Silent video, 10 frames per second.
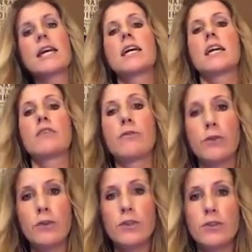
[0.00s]
in
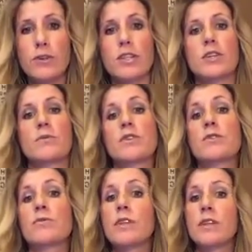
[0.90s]
food and nutrition, which
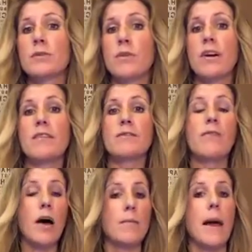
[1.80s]
is really where I
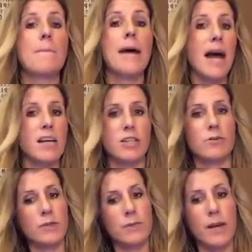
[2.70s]
found my passion,
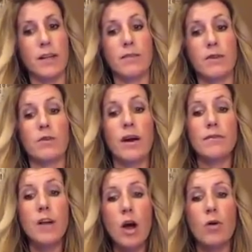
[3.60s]
which many of you have
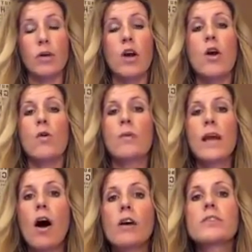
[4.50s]
known. We
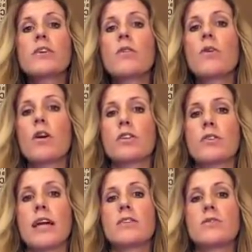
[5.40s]
also are
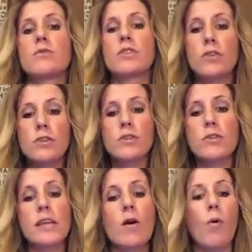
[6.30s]
trained to search to
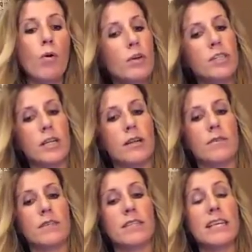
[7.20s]
the origin
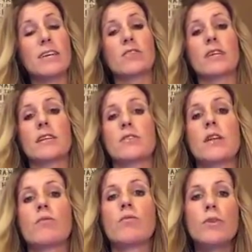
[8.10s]
of disease, or to get to
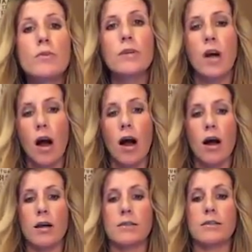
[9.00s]
the root
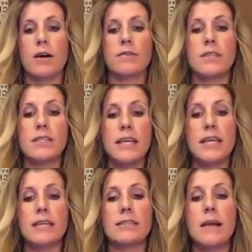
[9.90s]
cause of
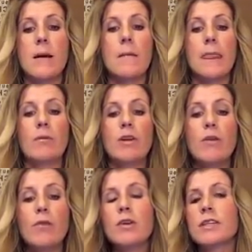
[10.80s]
disease. And we
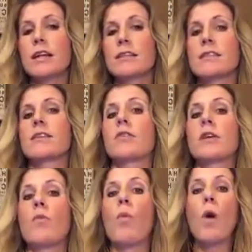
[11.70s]
don't focus on necessarily
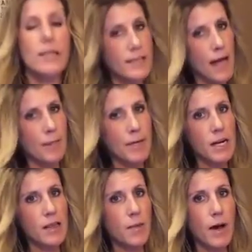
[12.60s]
what's happening
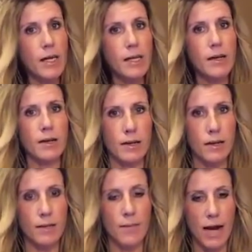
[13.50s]
in the body,
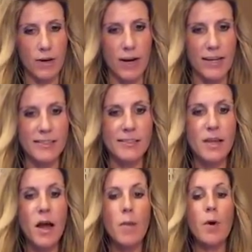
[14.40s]
migraines,
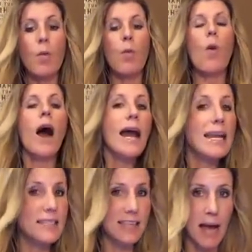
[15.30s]
but why
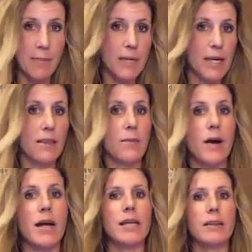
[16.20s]
it's happening in the
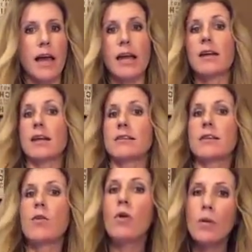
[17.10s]
body. Like, is it
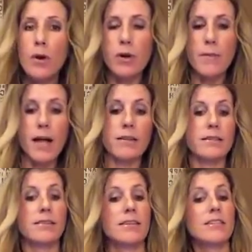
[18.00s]
a hormone imbalance?
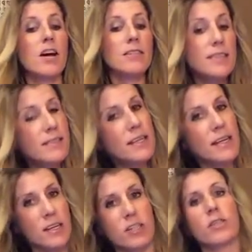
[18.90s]
Is it a
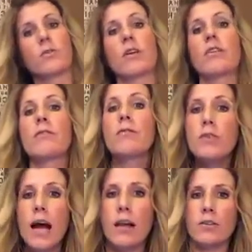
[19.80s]
toxicity issue? Are there
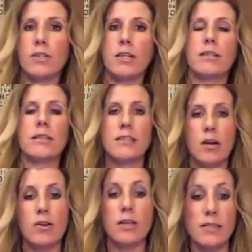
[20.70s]
food allergies, et
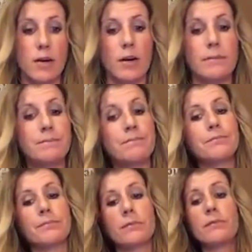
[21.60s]
cetera, et cetera?
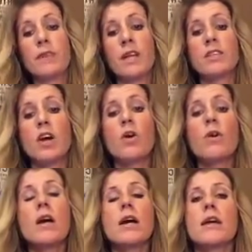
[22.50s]
So
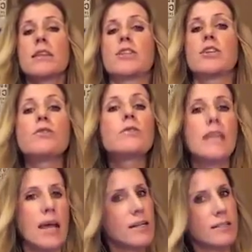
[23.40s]
the two
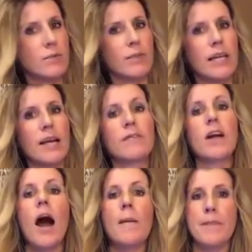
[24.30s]
tenets that really kind of
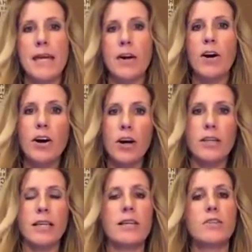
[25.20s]
got me
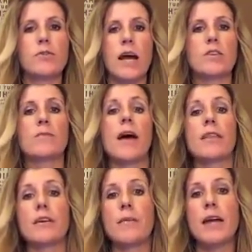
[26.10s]
hooked into
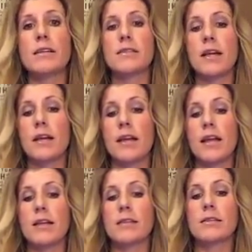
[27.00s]
naturopathic medicine
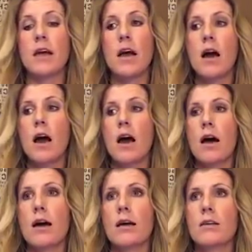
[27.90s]
is,
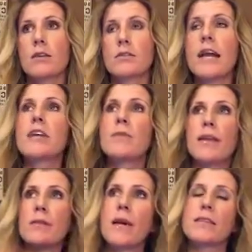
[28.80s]
because
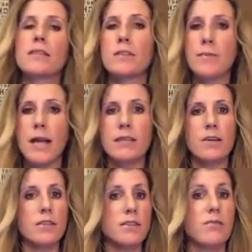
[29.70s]
naturopathic medicine is based
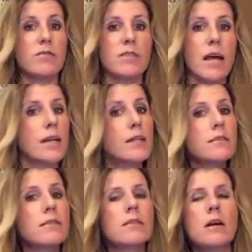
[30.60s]
on several tenets,